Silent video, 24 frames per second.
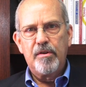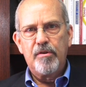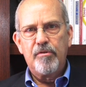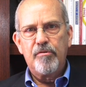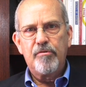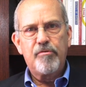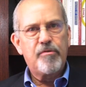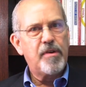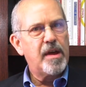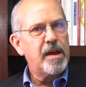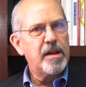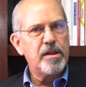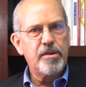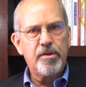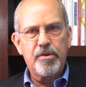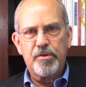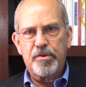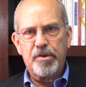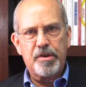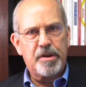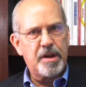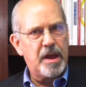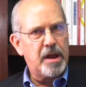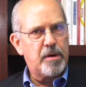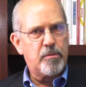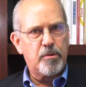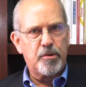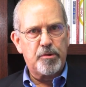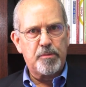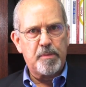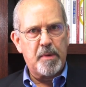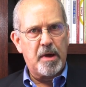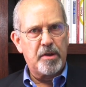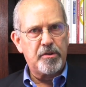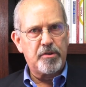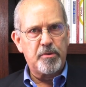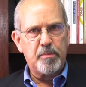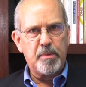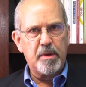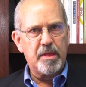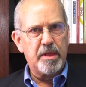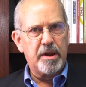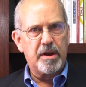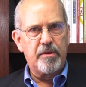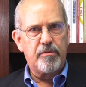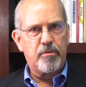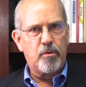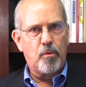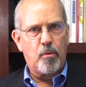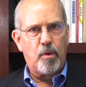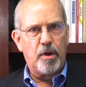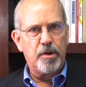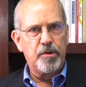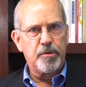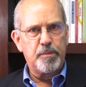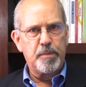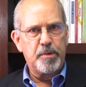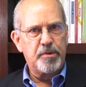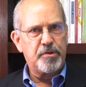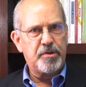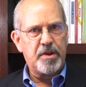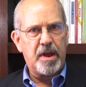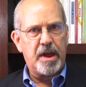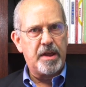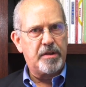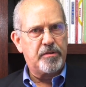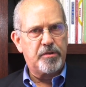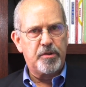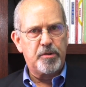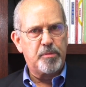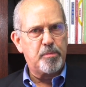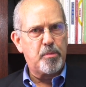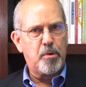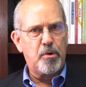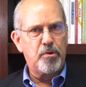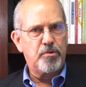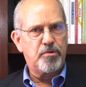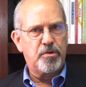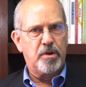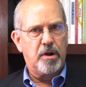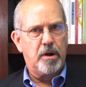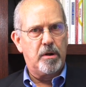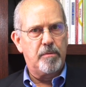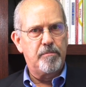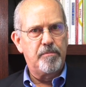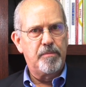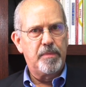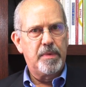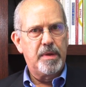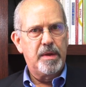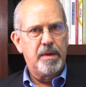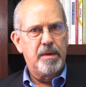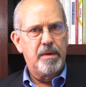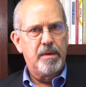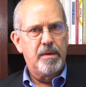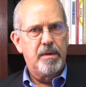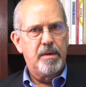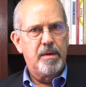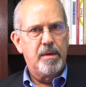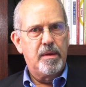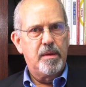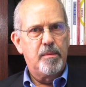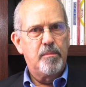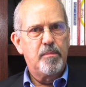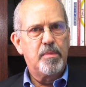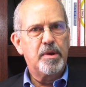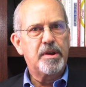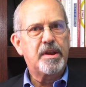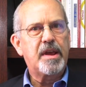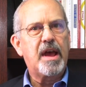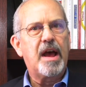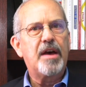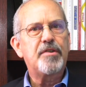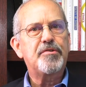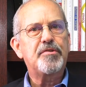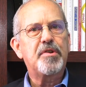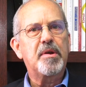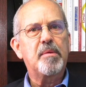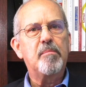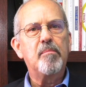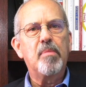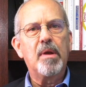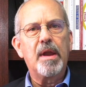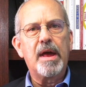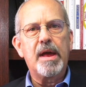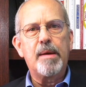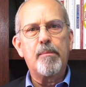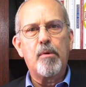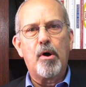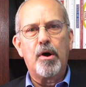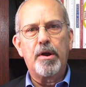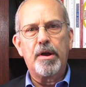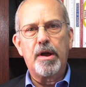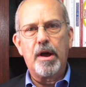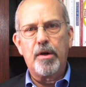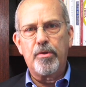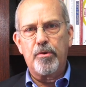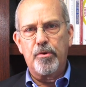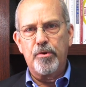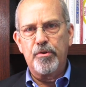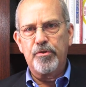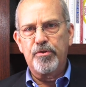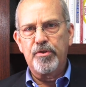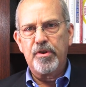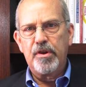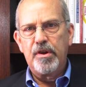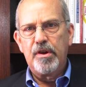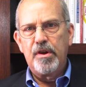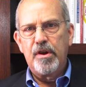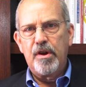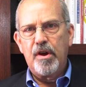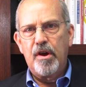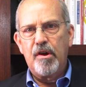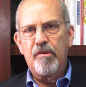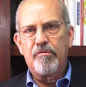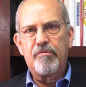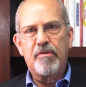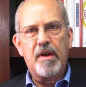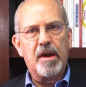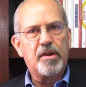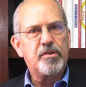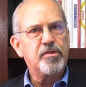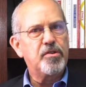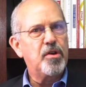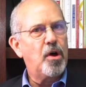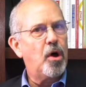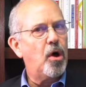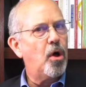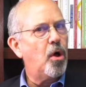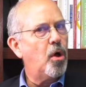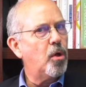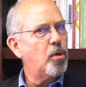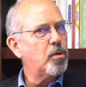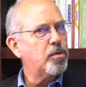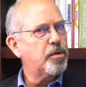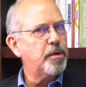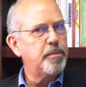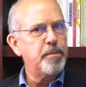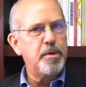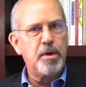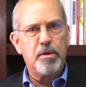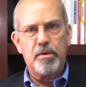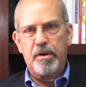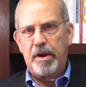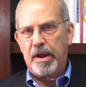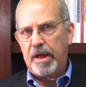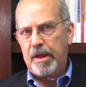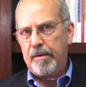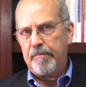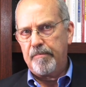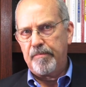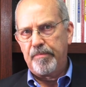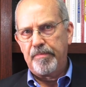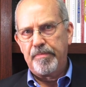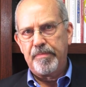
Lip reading: Failure to take responsibility for one's mistakes is personal, but casting blame on others affects the whole community.